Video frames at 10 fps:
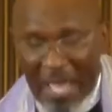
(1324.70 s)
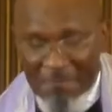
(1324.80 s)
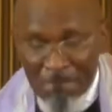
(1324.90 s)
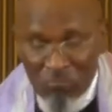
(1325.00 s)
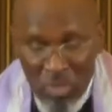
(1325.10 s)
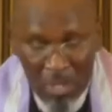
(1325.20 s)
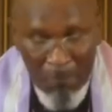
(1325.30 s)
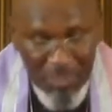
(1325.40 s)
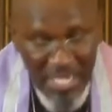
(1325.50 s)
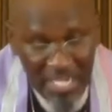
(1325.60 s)
and
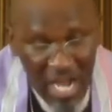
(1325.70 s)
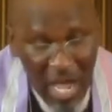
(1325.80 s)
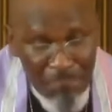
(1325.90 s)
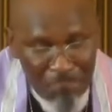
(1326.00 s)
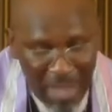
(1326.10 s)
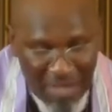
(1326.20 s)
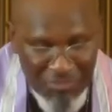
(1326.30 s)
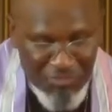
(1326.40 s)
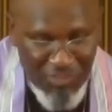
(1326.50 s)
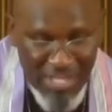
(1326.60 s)
beat up my
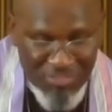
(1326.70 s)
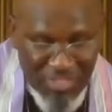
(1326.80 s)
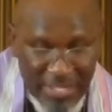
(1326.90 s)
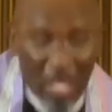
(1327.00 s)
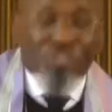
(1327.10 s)
faith and